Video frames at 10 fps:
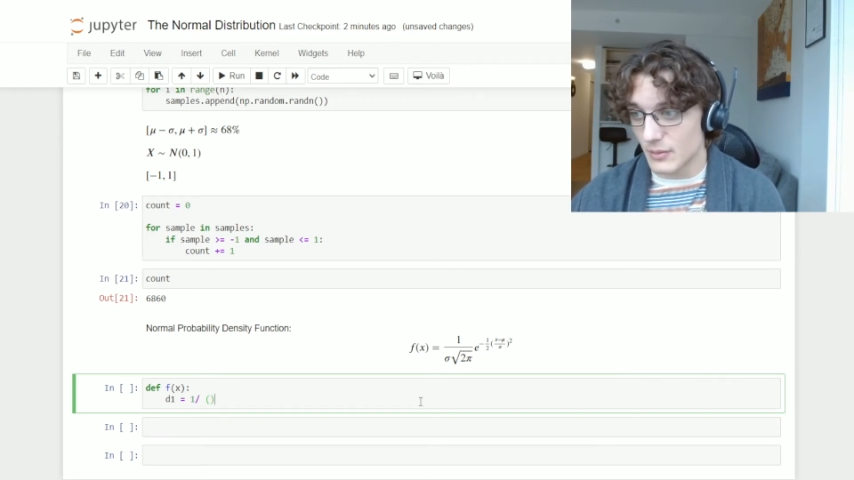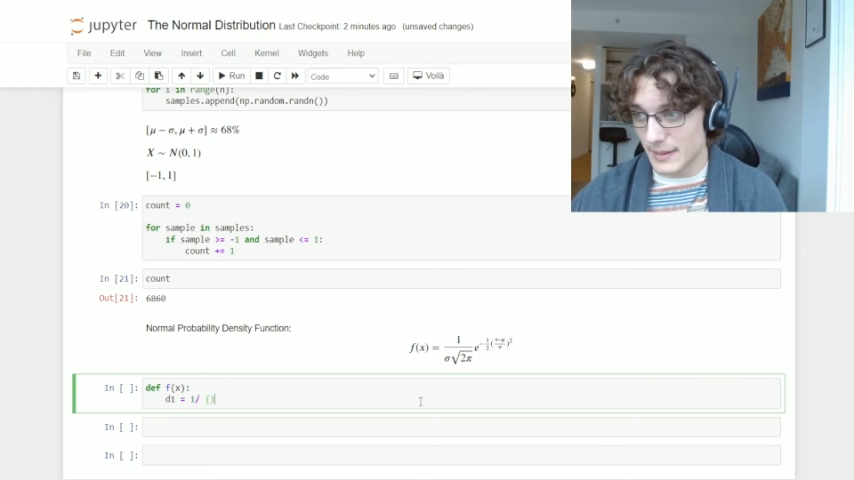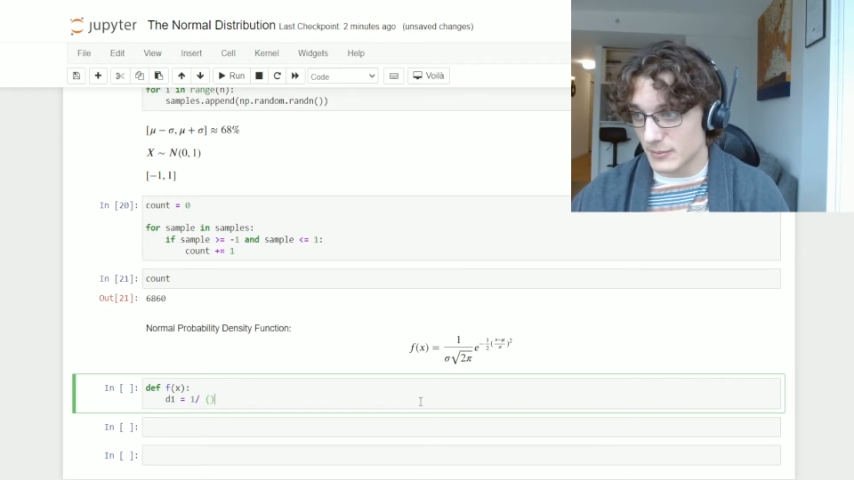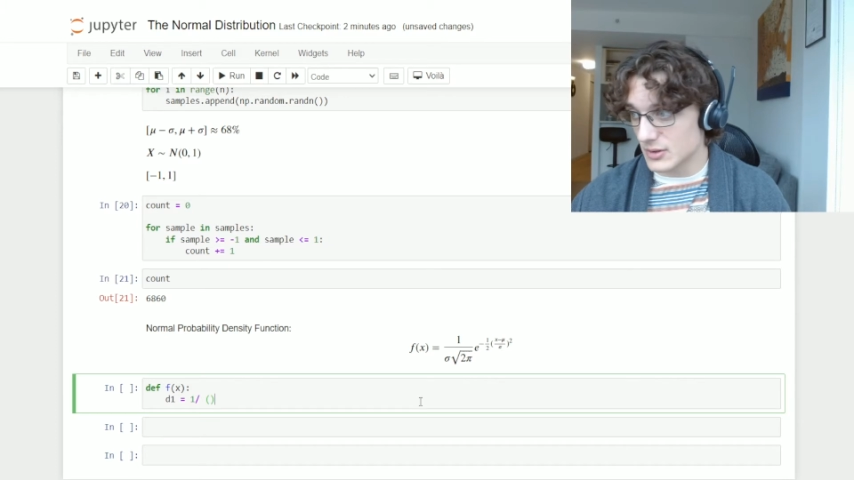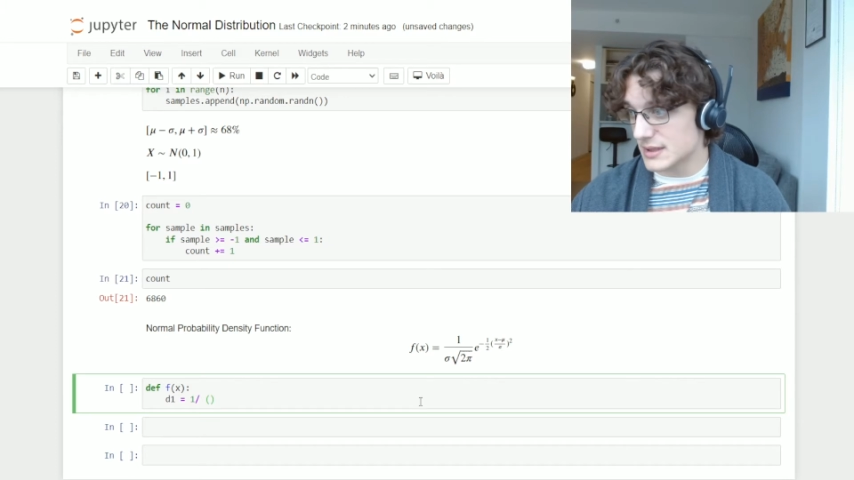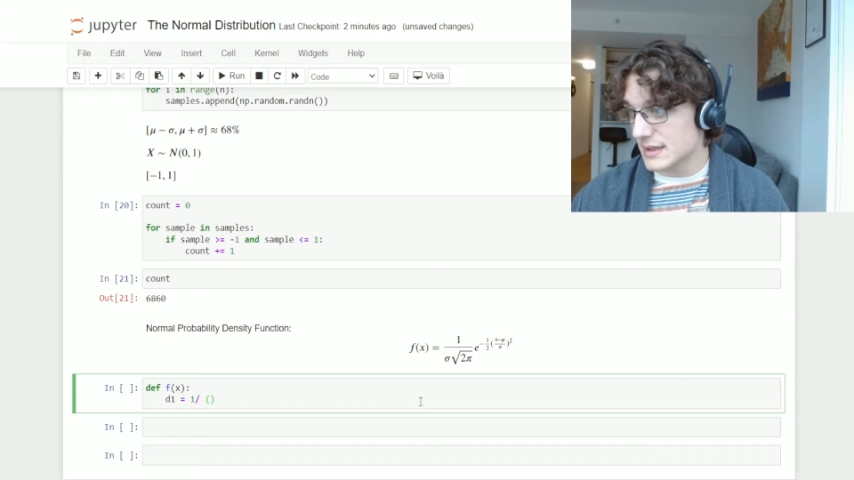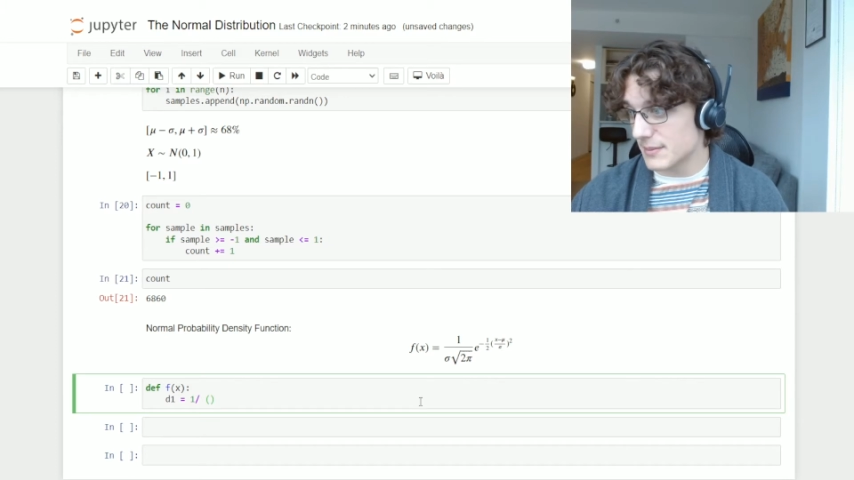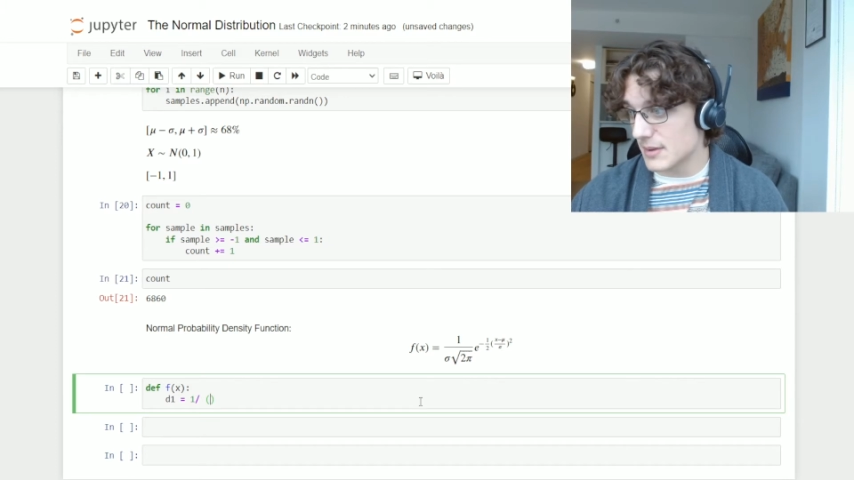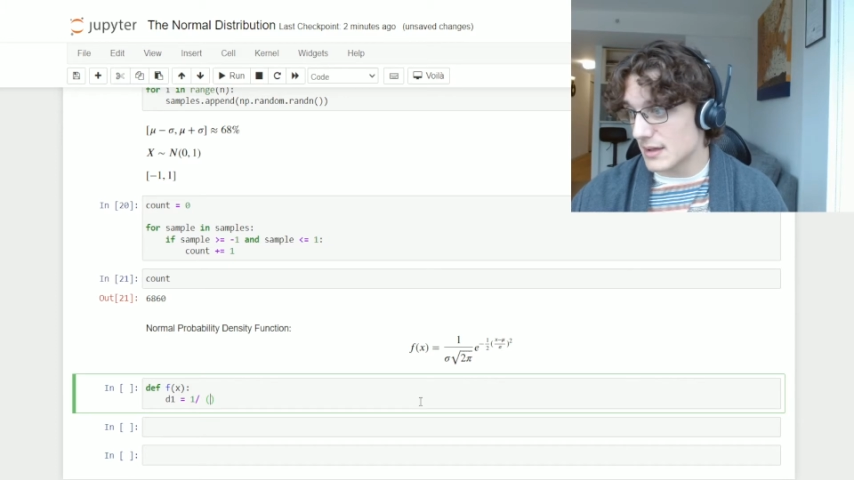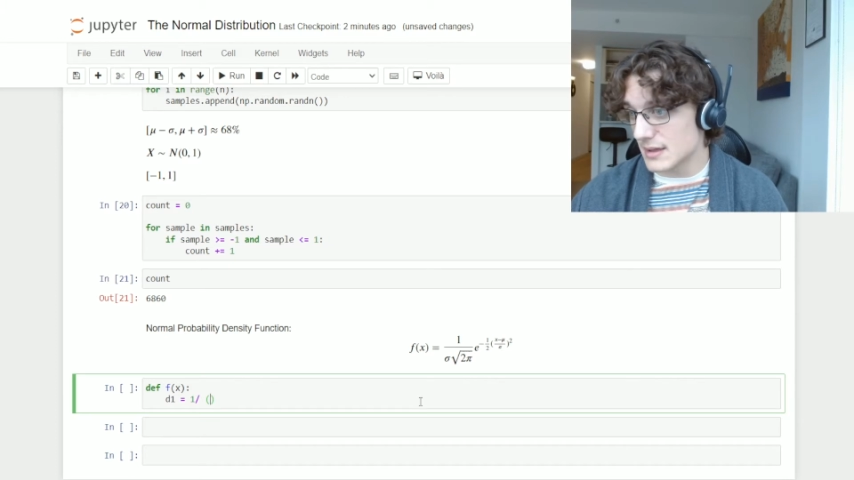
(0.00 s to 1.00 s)
remember
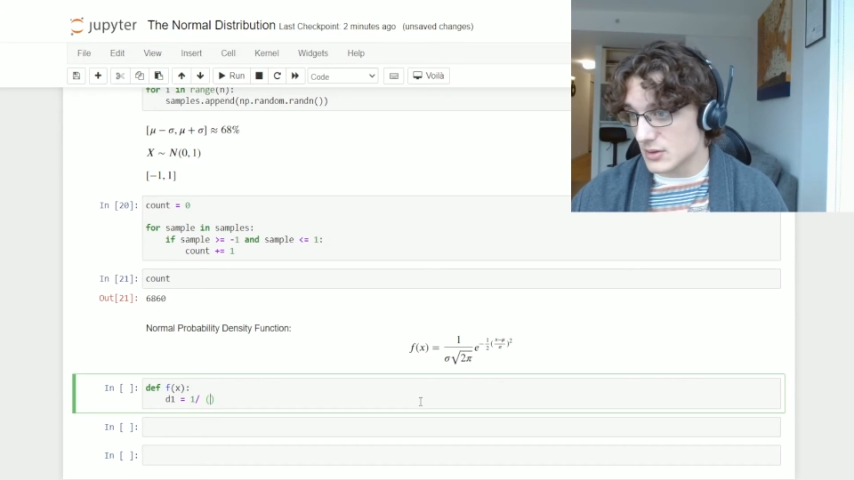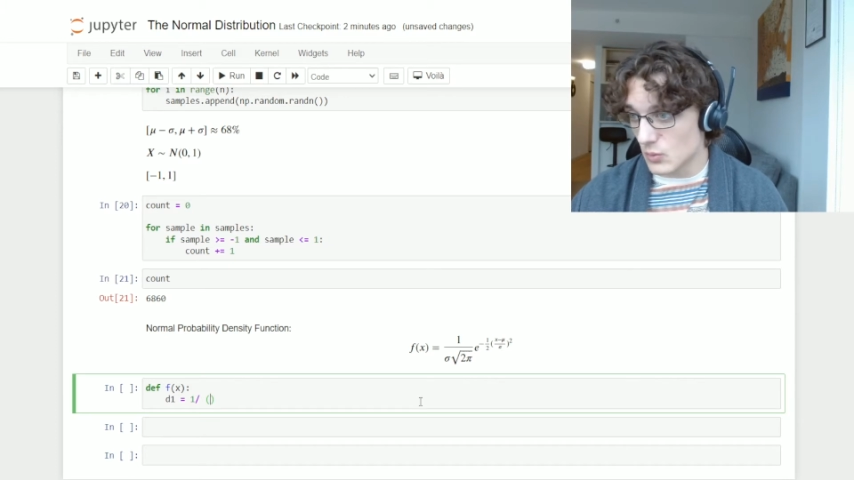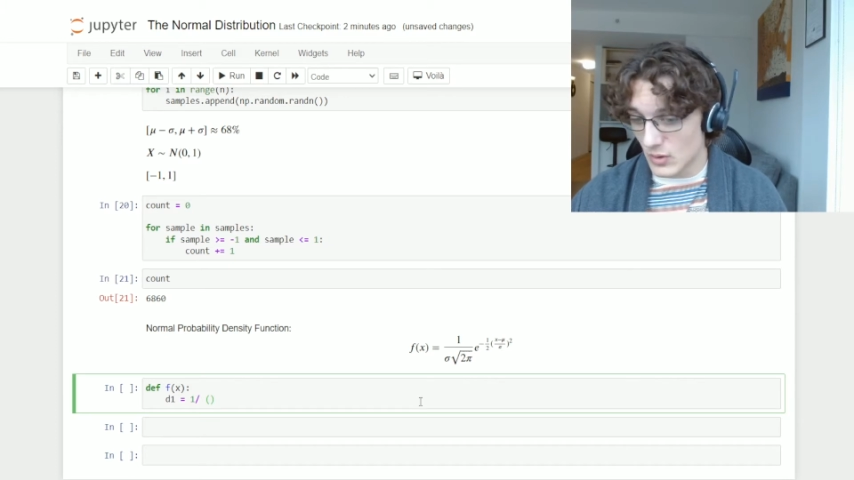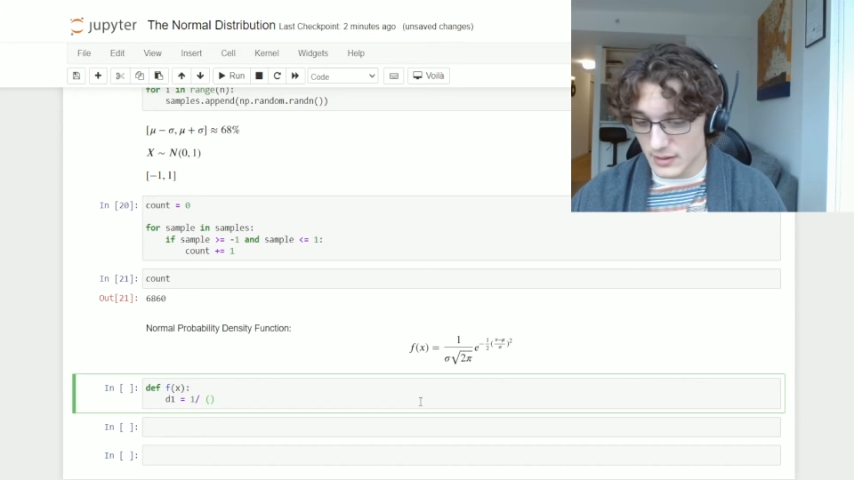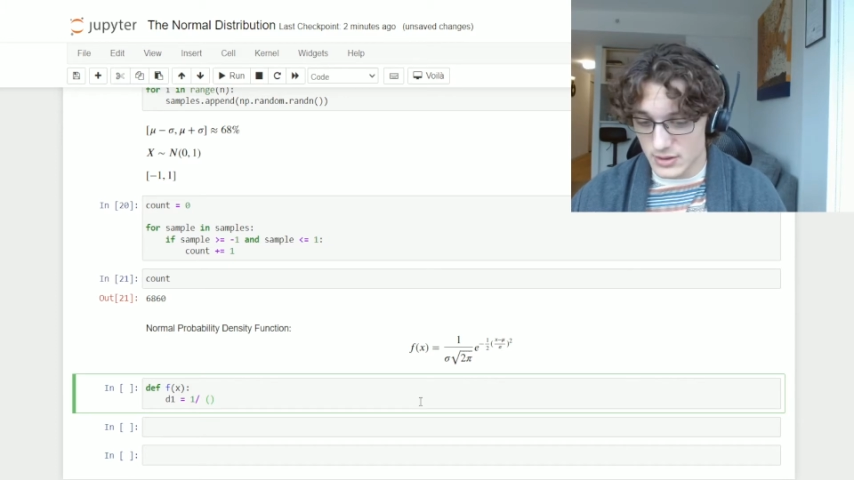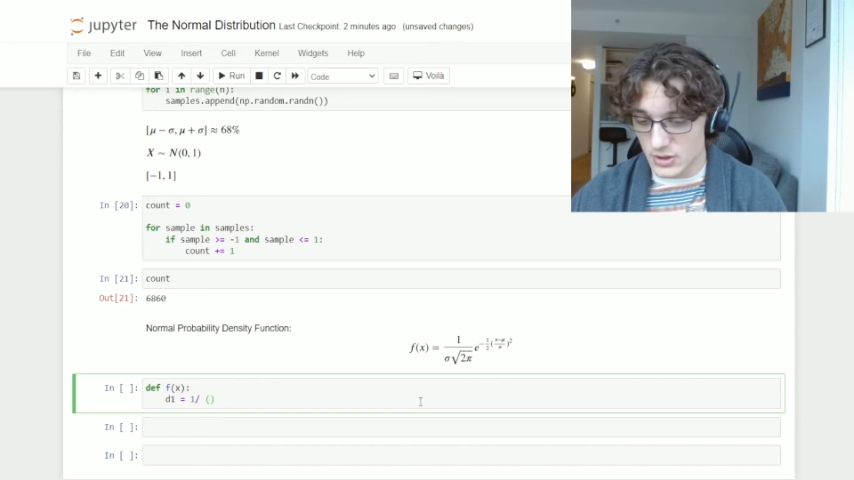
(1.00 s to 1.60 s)
sigma is 1,